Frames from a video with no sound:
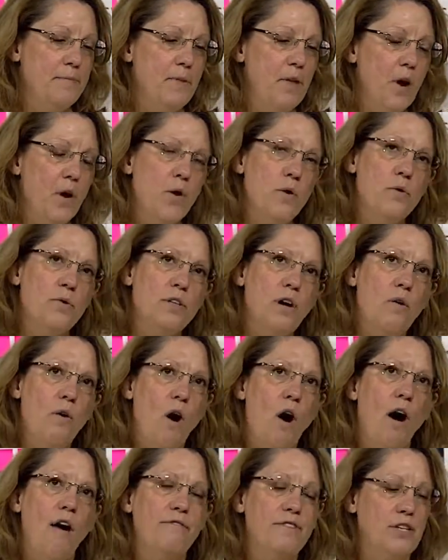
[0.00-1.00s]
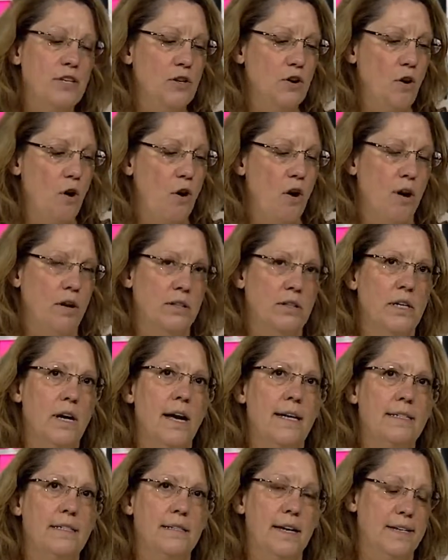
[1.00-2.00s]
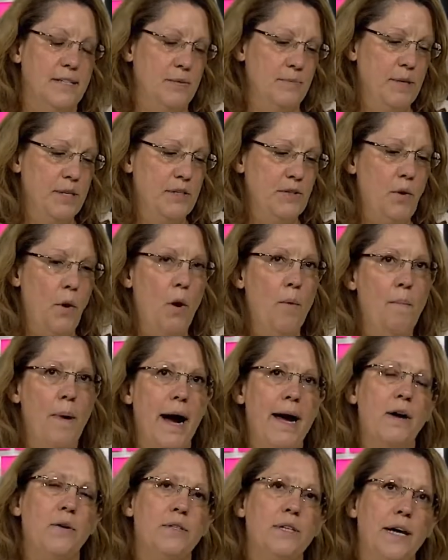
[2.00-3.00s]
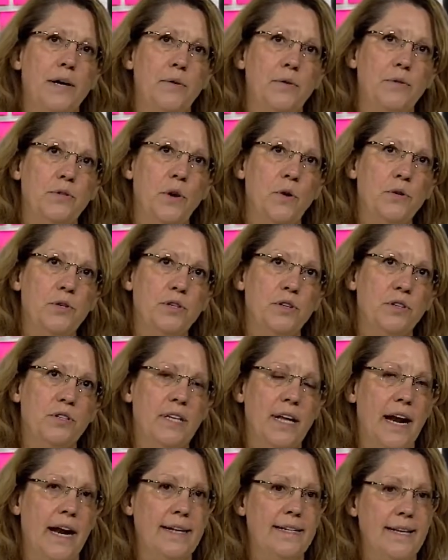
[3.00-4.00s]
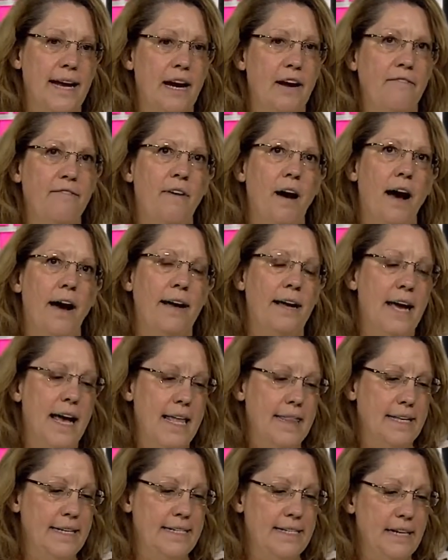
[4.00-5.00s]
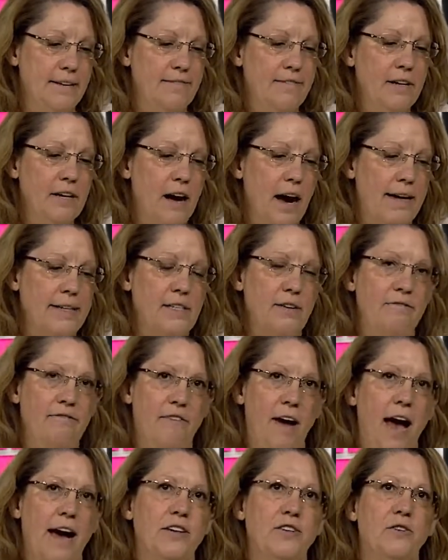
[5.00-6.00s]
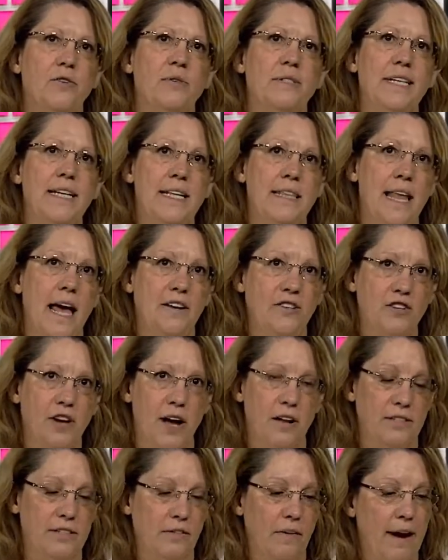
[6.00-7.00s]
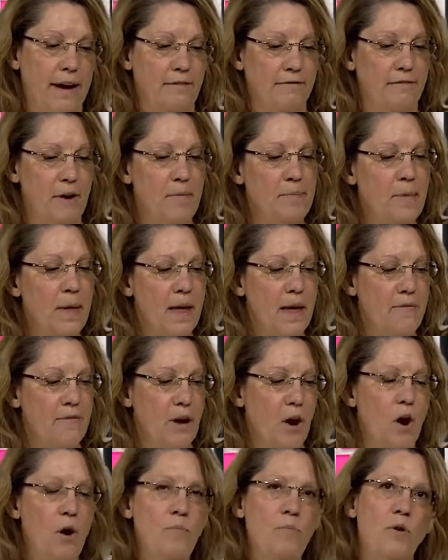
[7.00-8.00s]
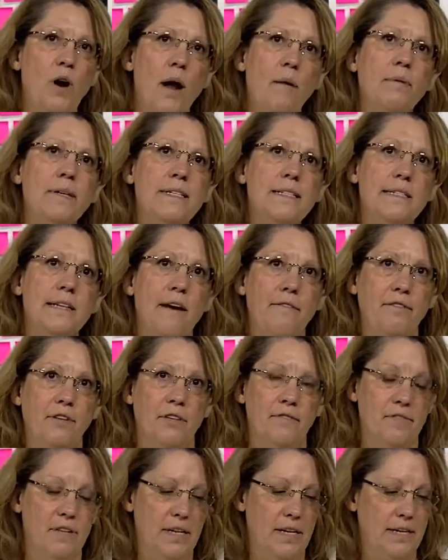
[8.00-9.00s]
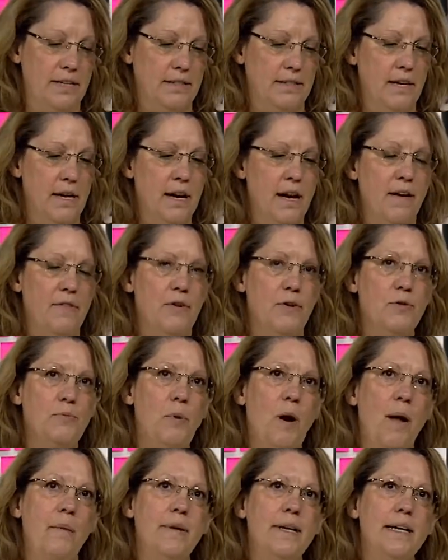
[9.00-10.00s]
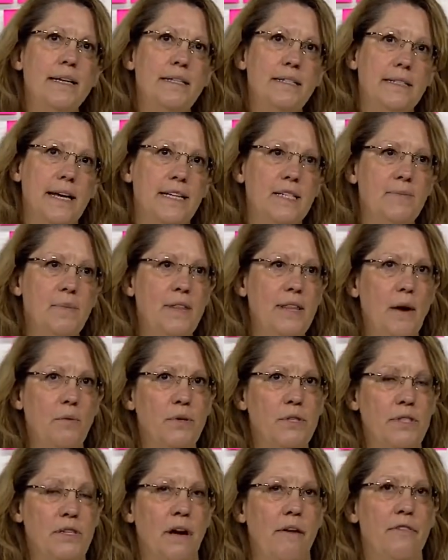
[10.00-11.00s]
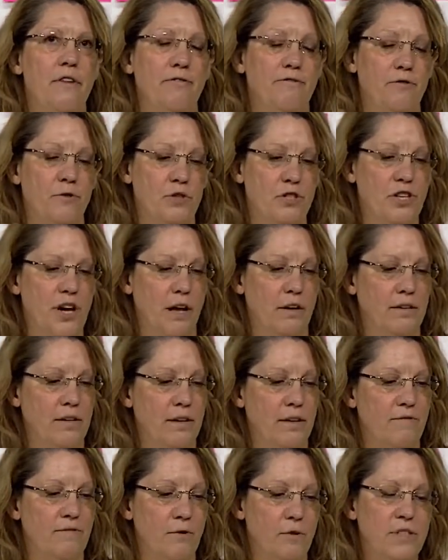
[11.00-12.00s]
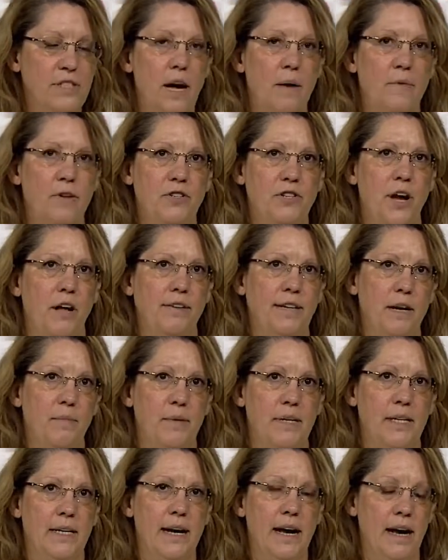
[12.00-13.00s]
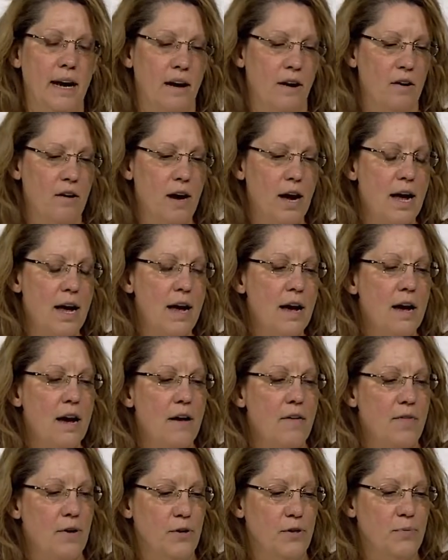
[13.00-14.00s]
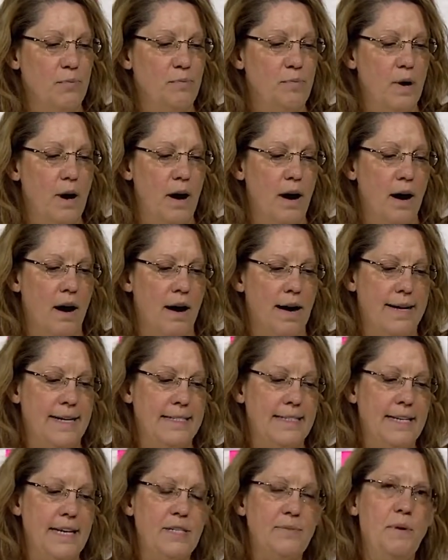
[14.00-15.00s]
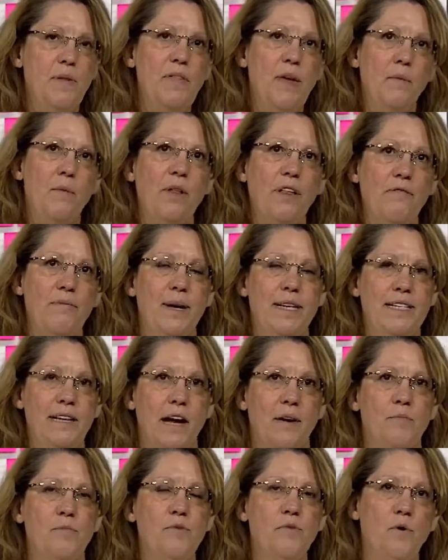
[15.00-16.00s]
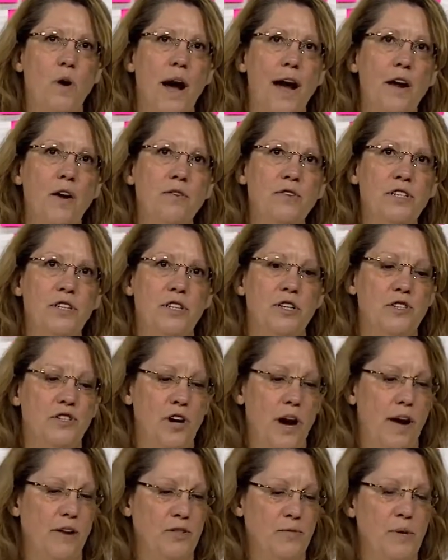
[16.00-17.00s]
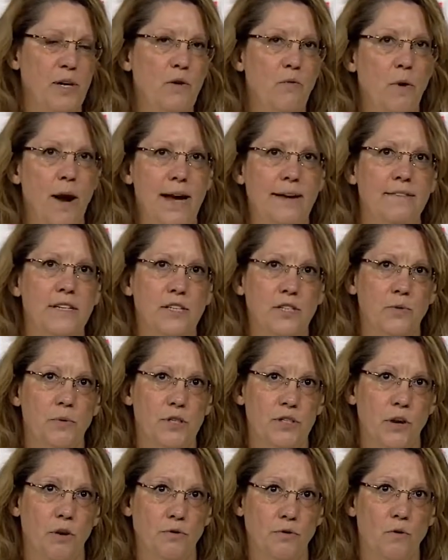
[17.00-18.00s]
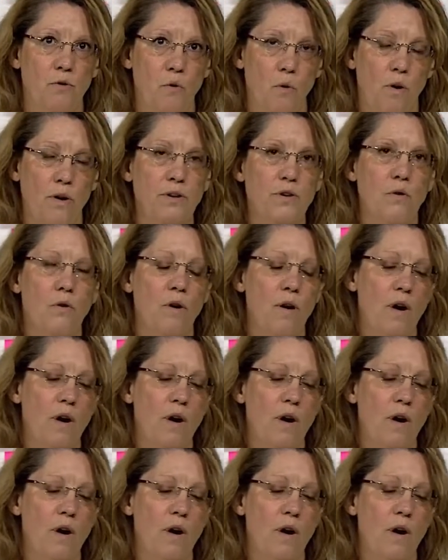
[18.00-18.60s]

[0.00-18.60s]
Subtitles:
Those are often called assessments or biopsychosocials that identify the different kinds of factors in that child's life. There are probably several of these. There's probably an assessment that was done the first time the child came into care. There's an assessment that will have been done prior to the child being waived into adult court.